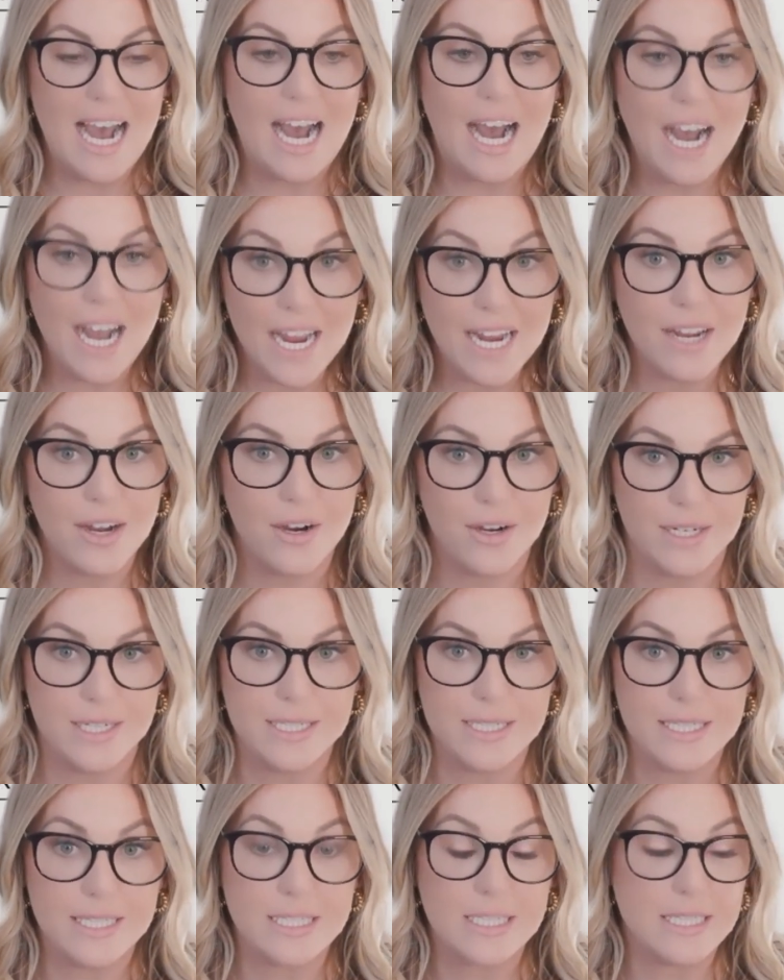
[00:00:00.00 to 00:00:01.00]
I
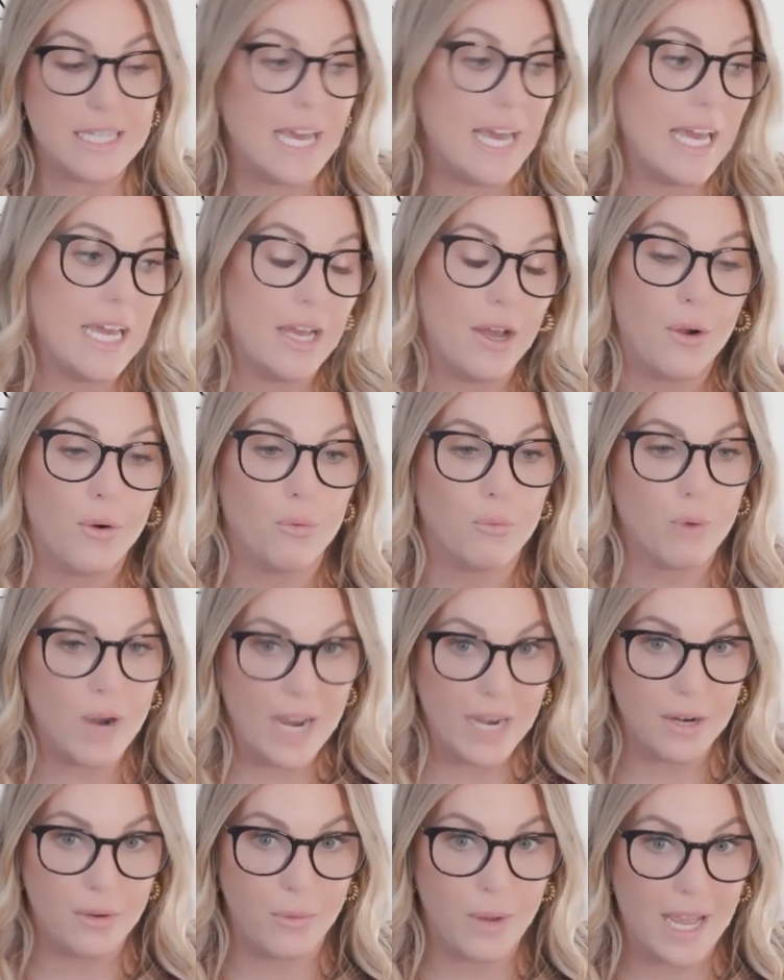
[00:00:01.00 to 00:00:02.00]
honestly say
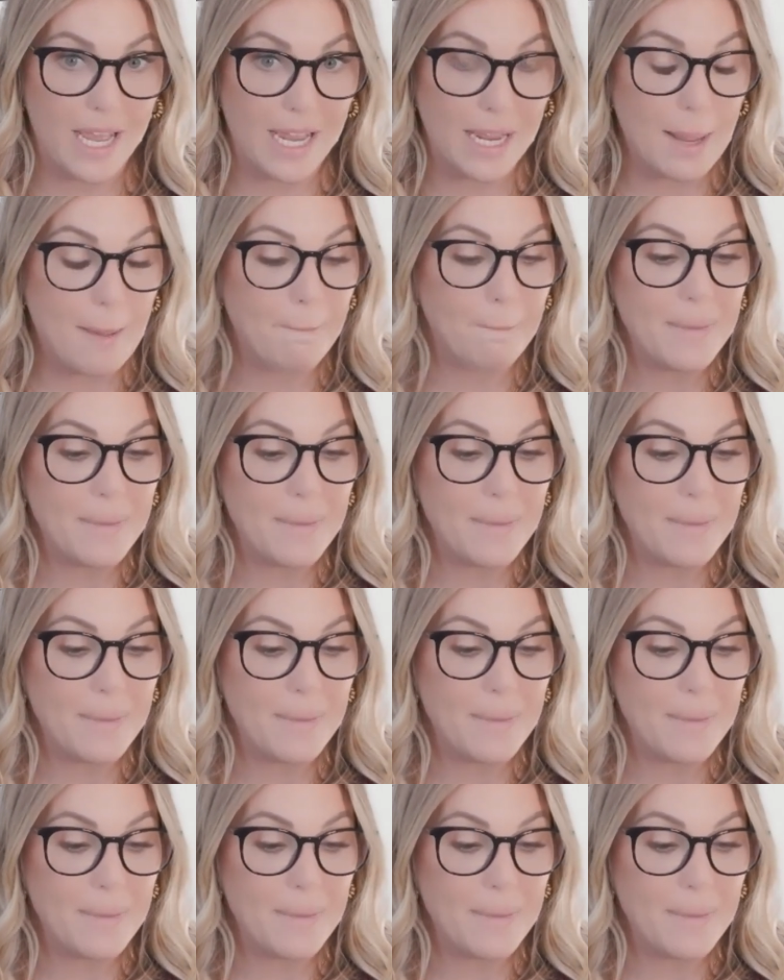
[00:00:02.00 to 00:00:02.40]
right away